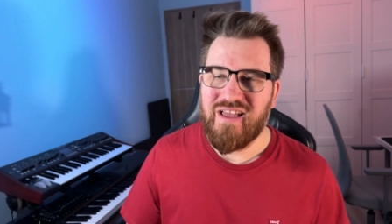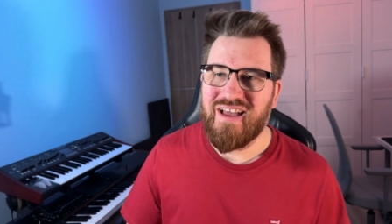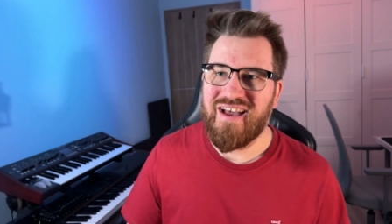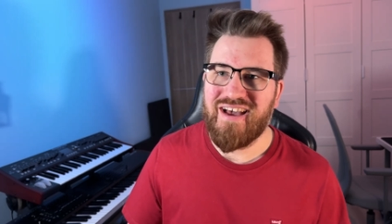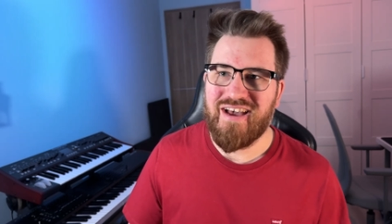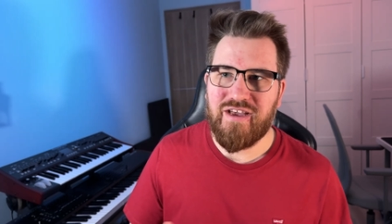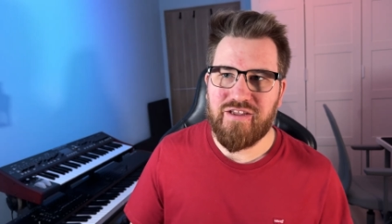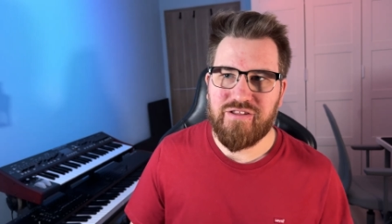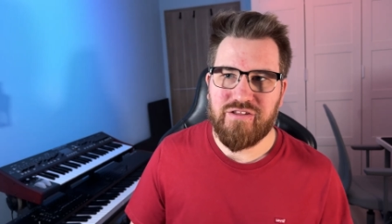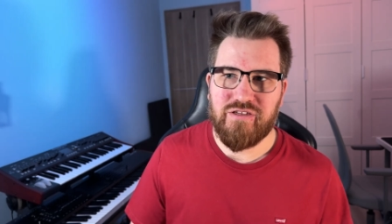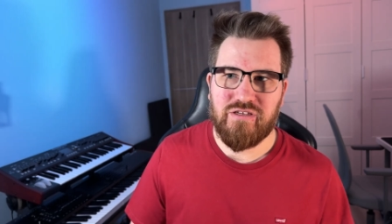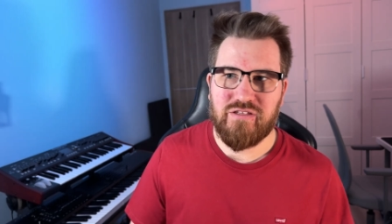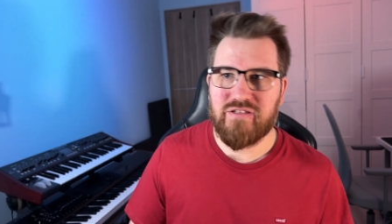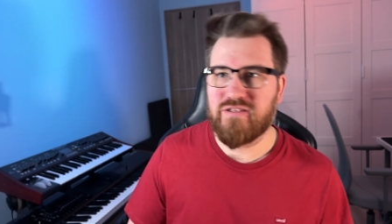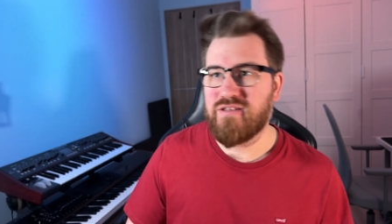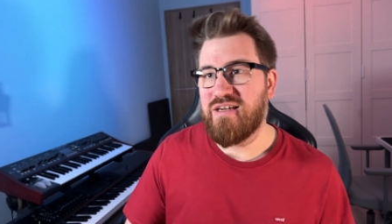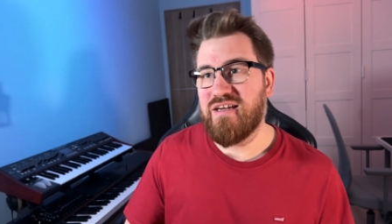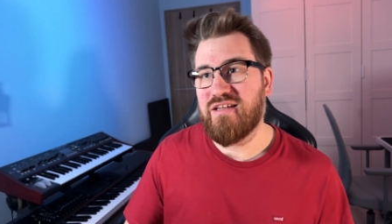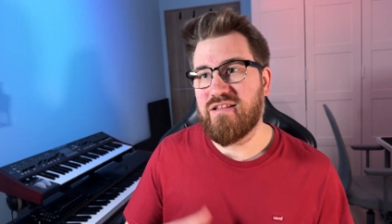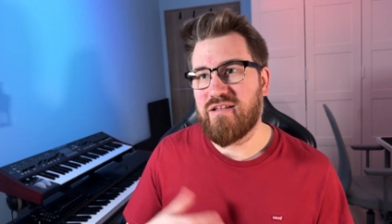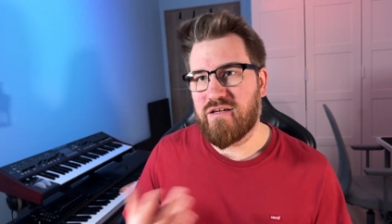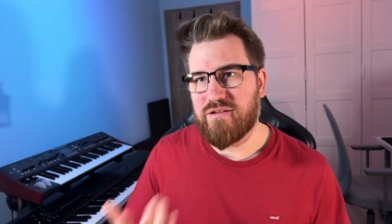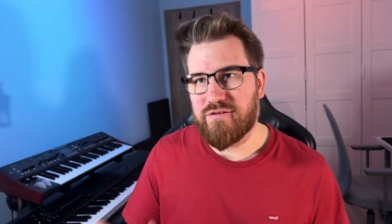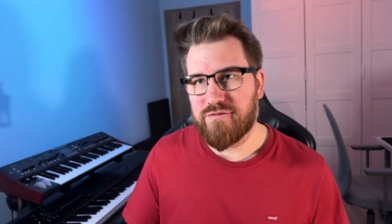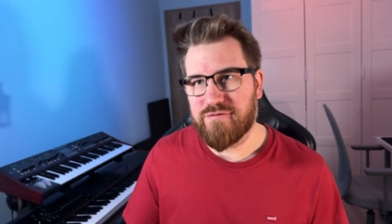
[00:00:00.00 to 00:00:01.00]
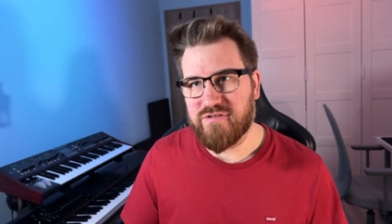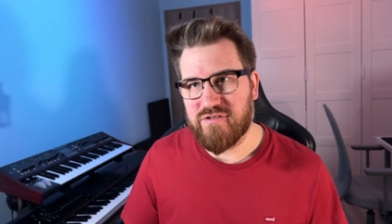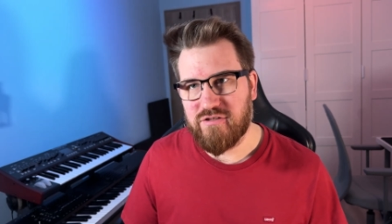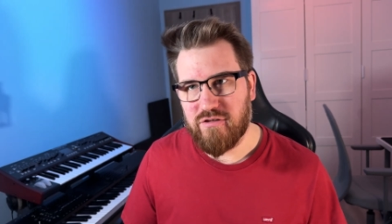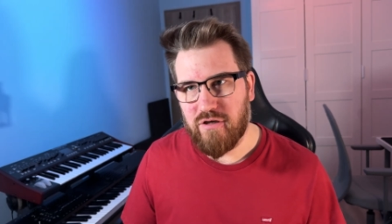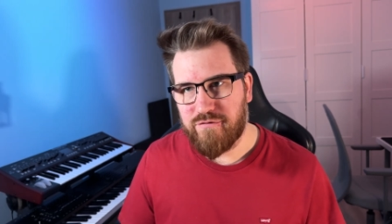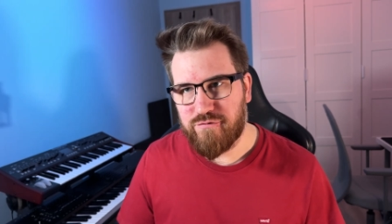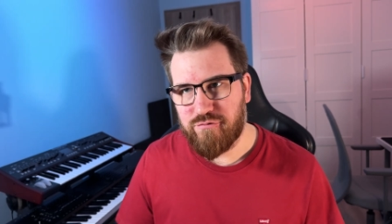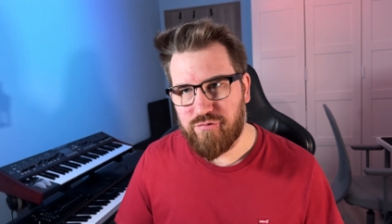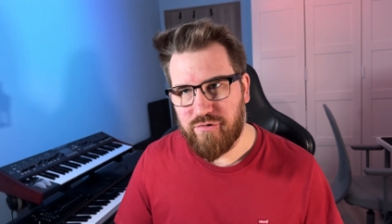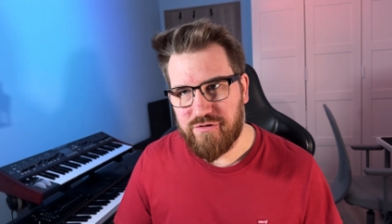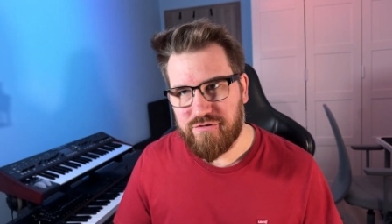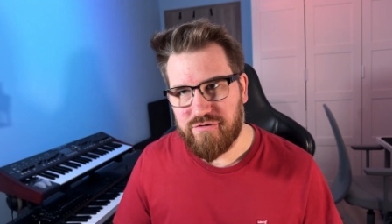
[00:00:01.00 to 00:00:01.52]
I need another
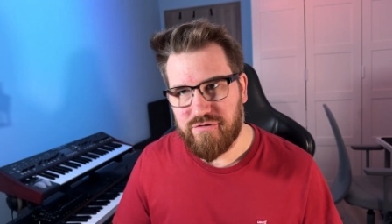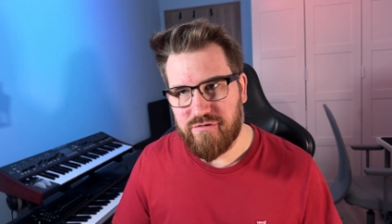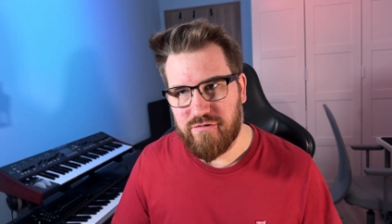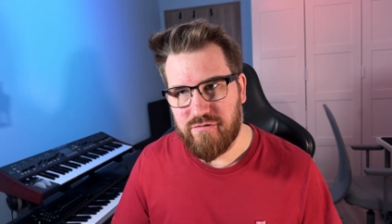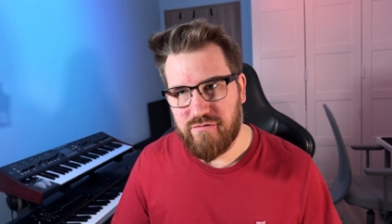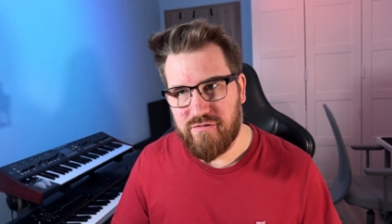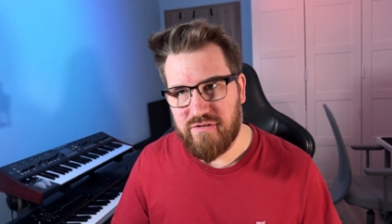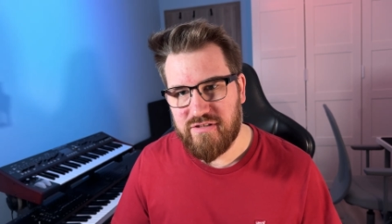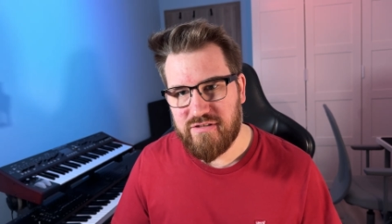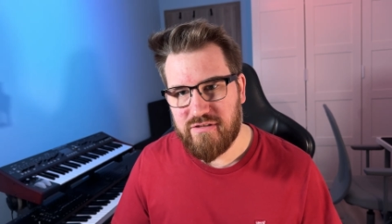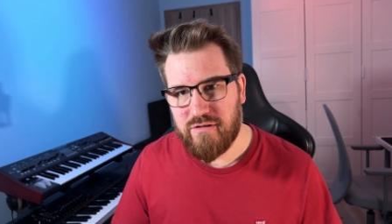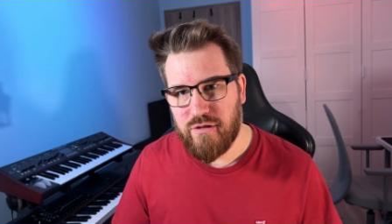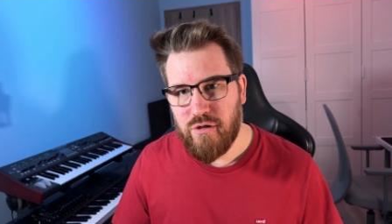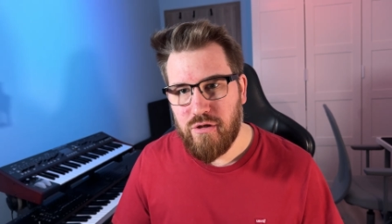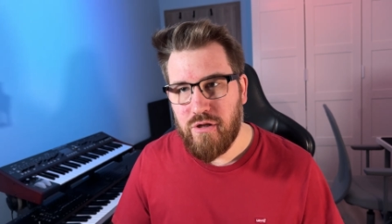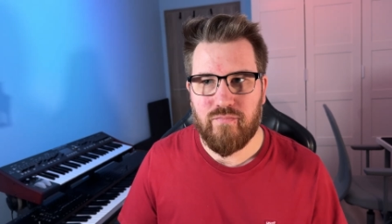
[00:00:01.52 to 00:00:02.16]
software to do this.